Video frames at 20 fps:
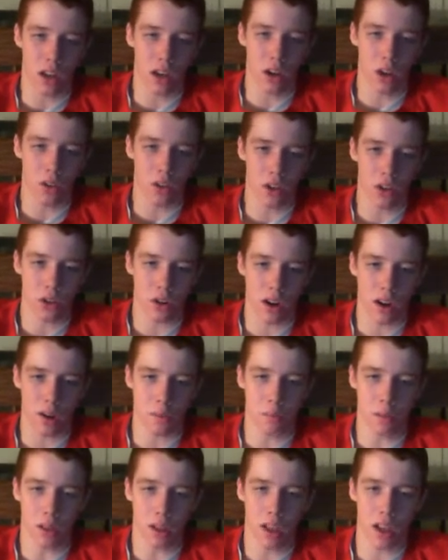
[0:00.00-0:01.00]
I know they're trying
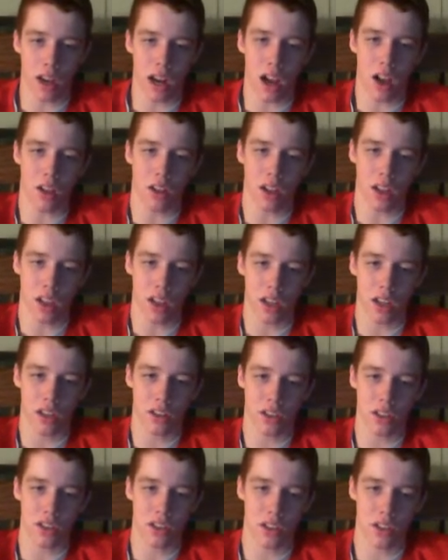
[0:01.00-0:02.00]
to play it out like it
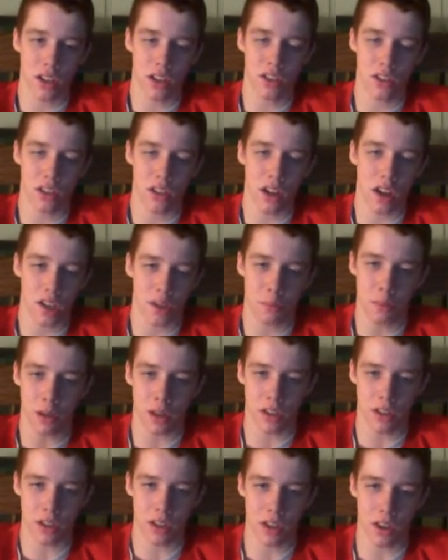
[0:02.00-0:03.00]
is. It's it's a nice
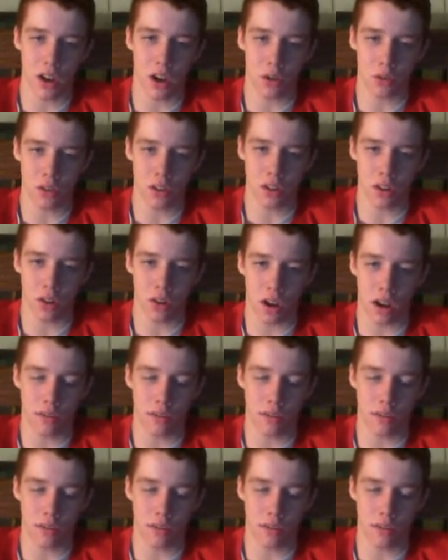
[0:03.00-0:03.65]
place to go to.